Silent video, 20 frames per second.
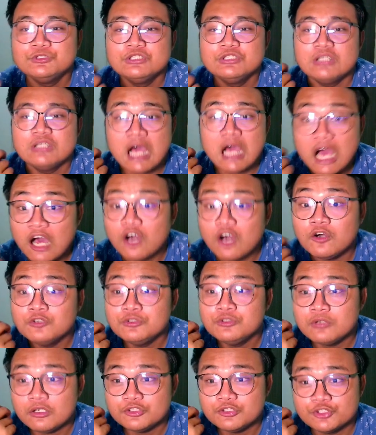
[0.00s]
how
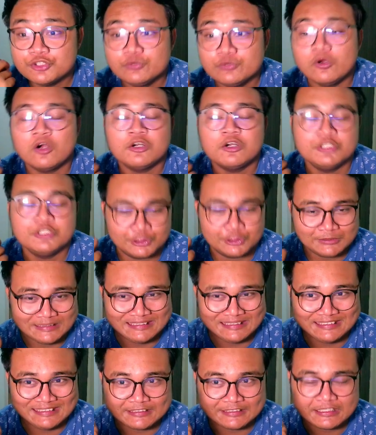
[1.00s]
you are
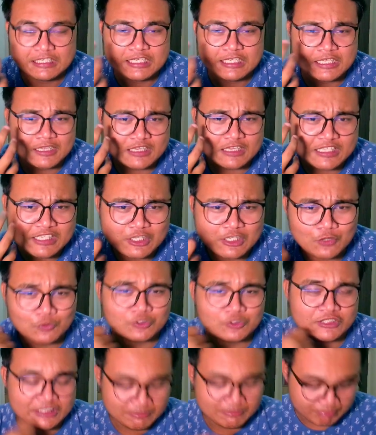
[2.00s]
treated. Then go
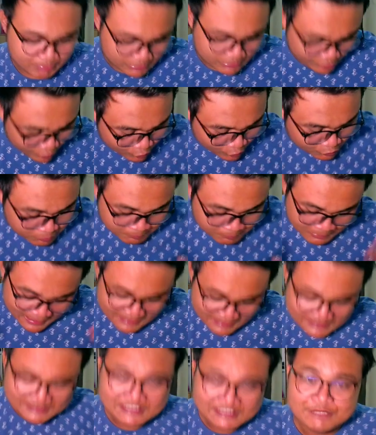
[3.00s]
then below
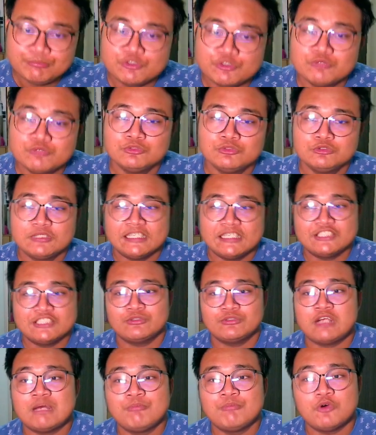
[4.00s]
pandibu mure
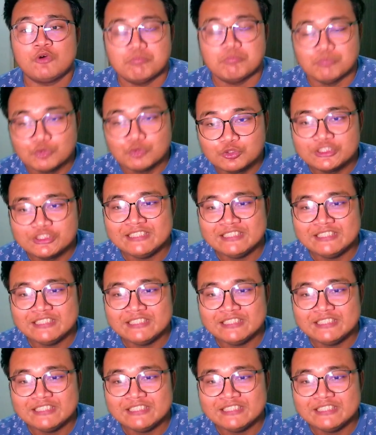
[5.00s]
surabo moody